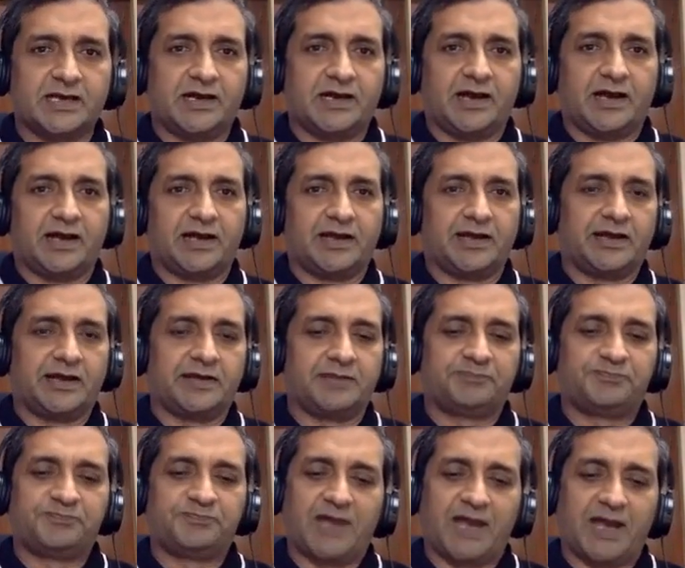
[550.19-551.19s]
I
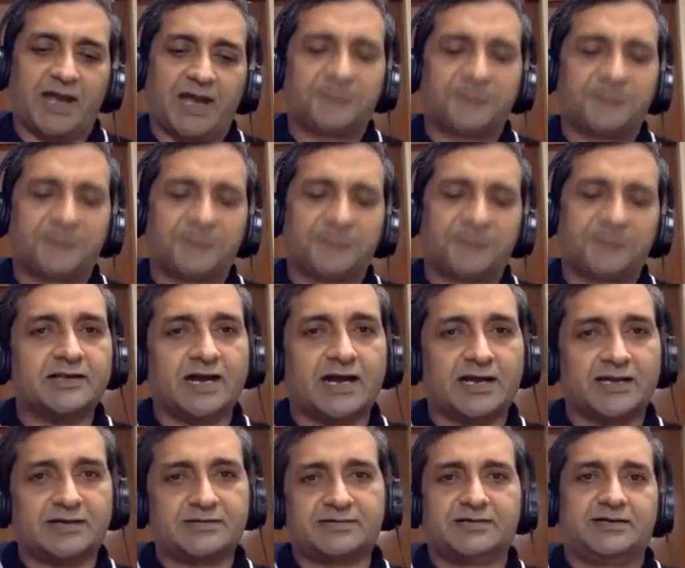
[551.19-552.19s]
have seen
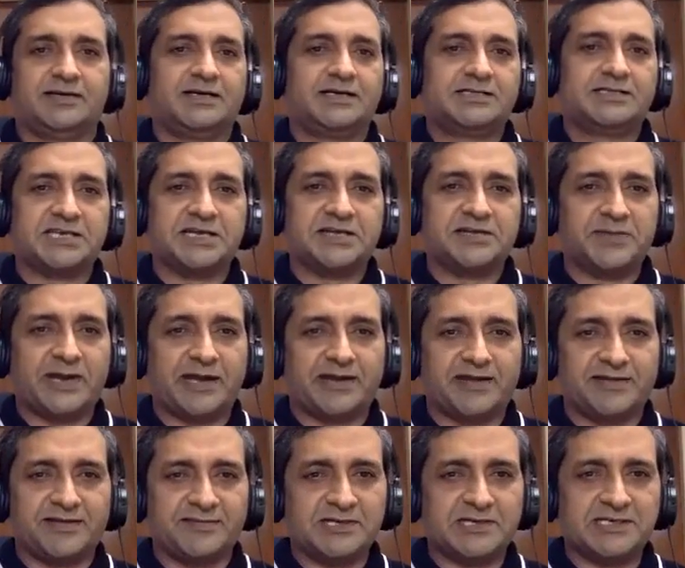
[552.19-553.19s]
that change
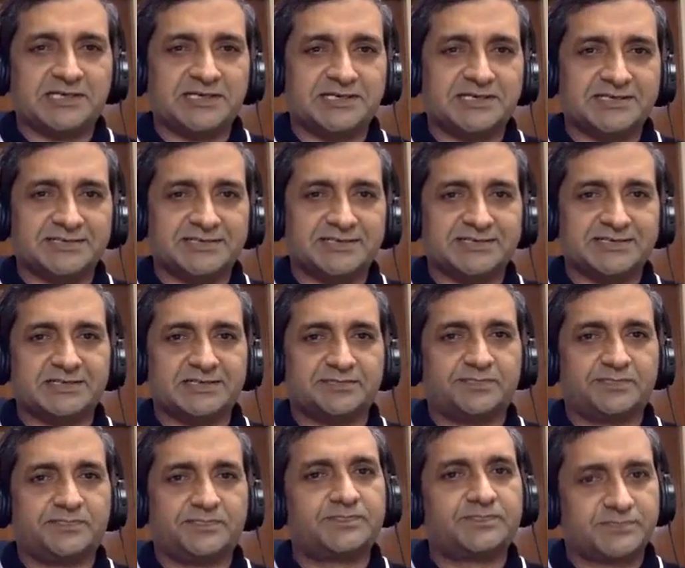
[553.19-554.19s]
management leader is a
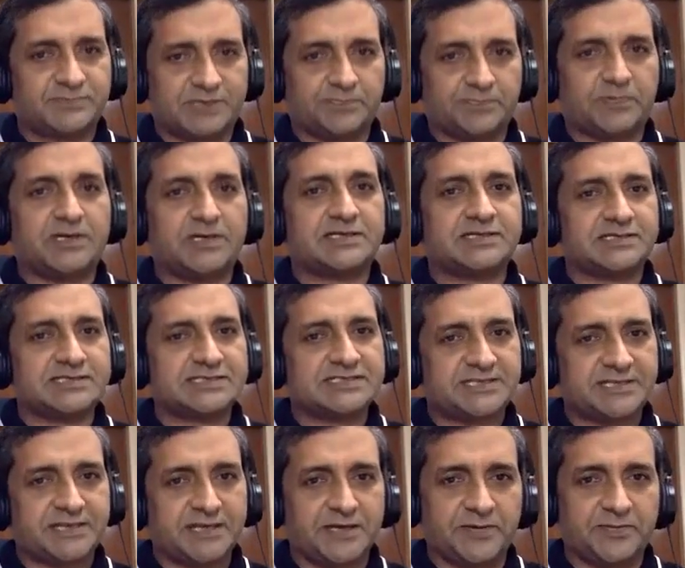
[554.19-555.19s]
separate
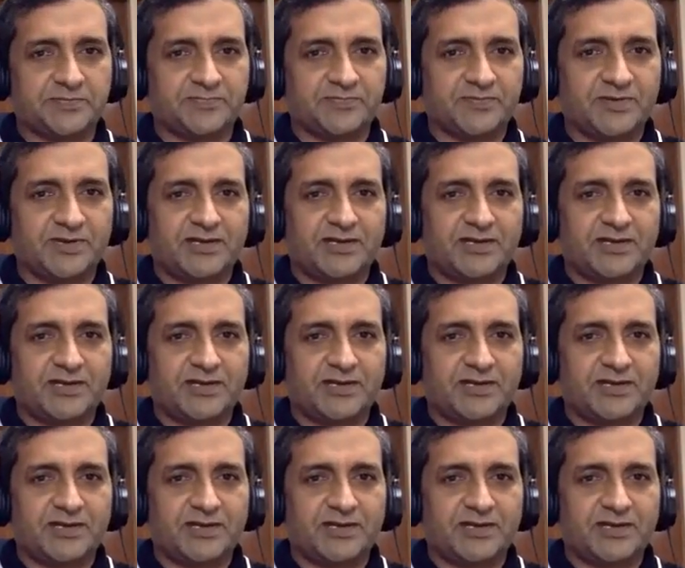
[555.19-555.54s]
stream,